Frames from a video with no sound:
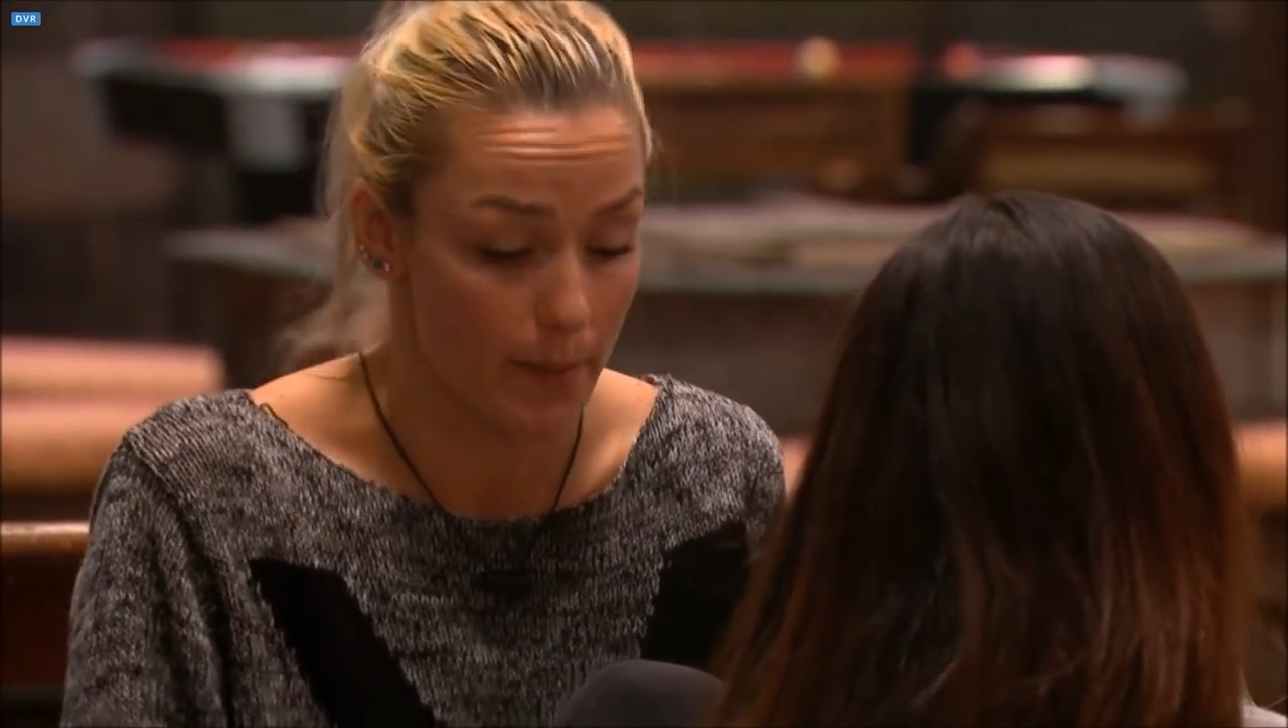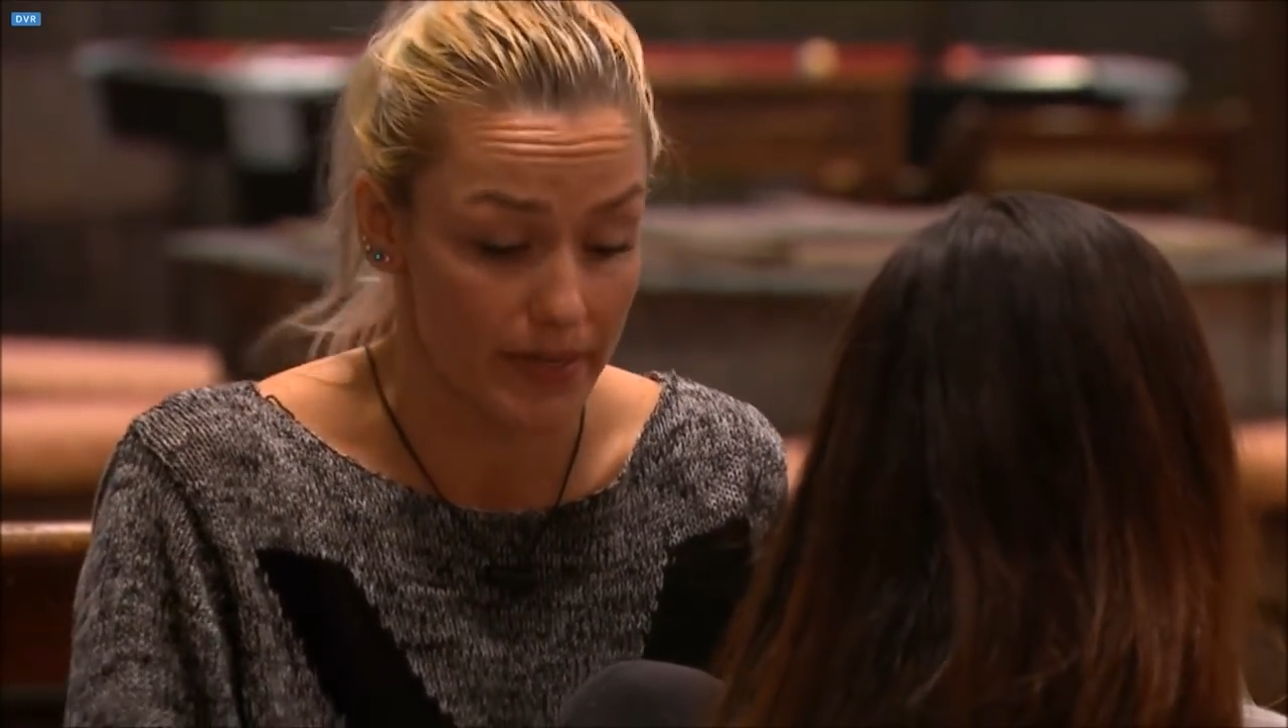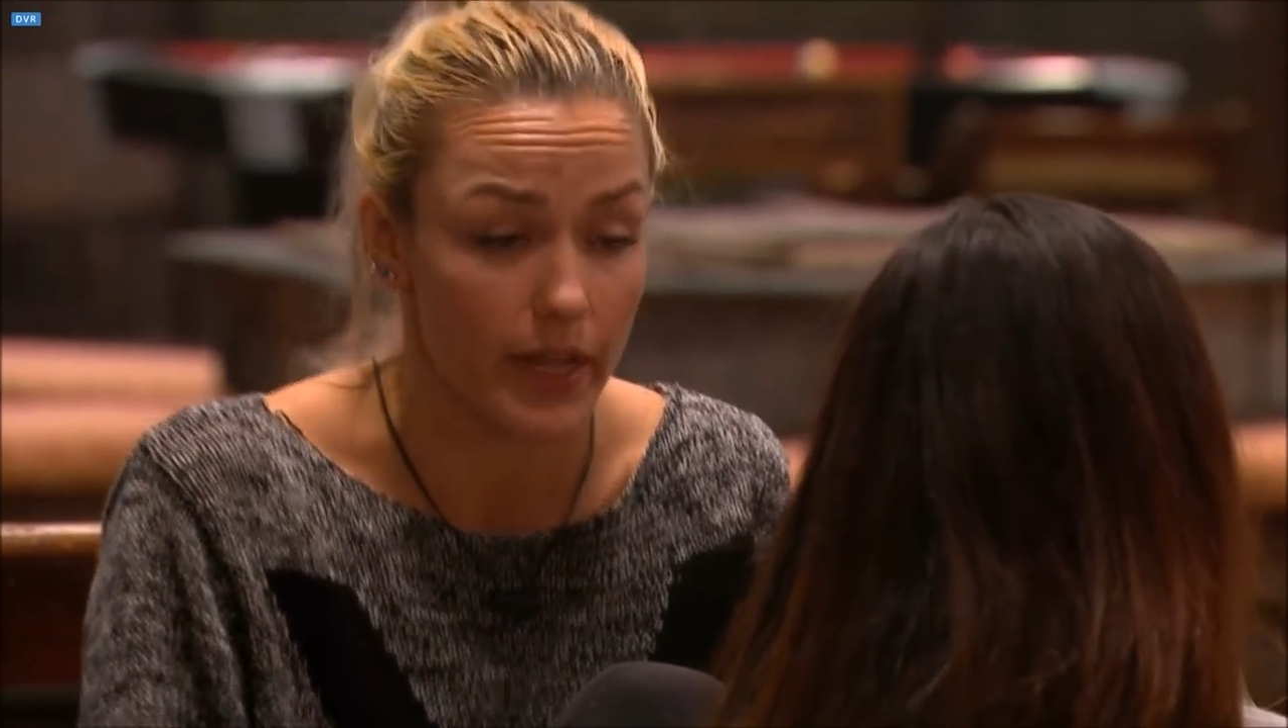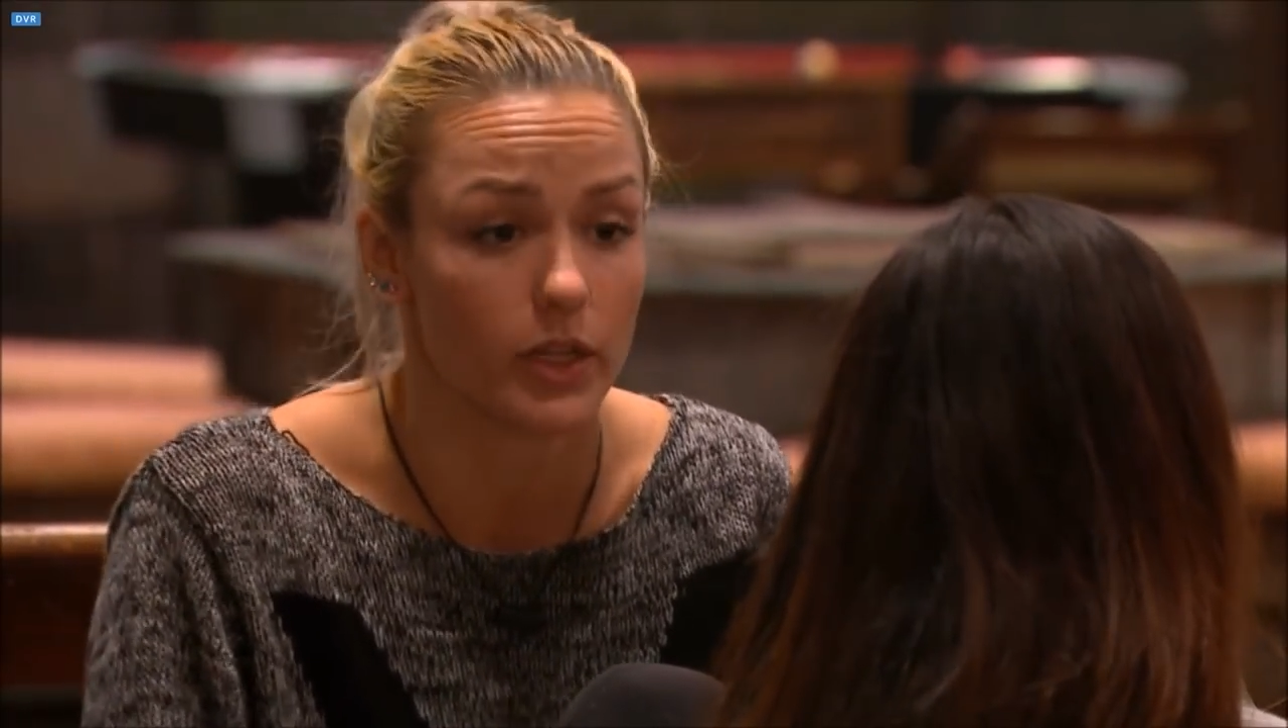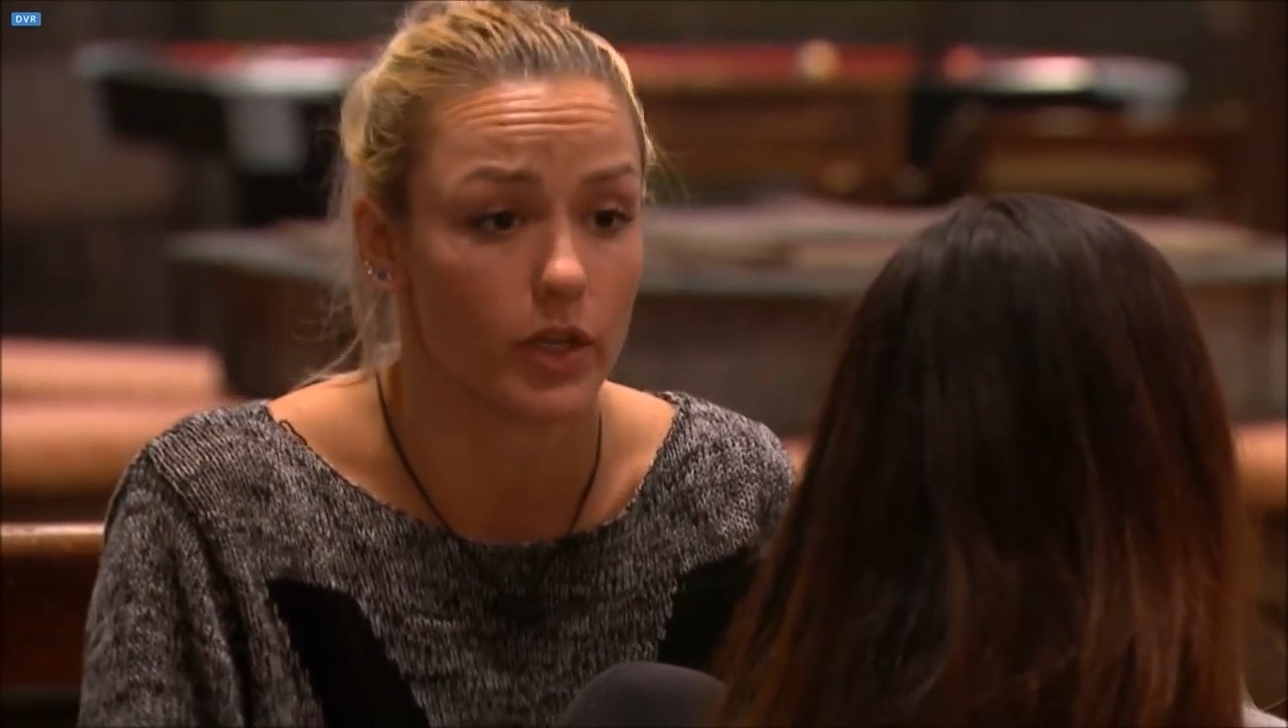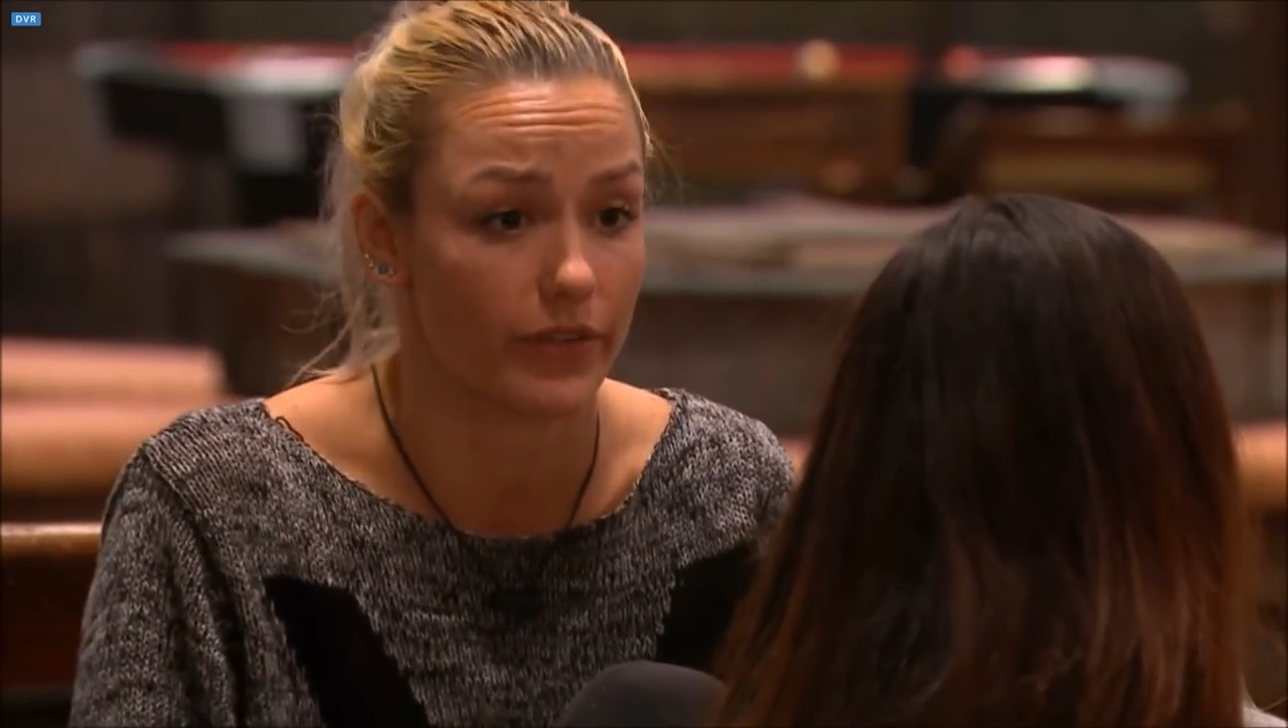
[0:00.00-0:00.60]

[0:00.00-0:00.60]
I'm telling you to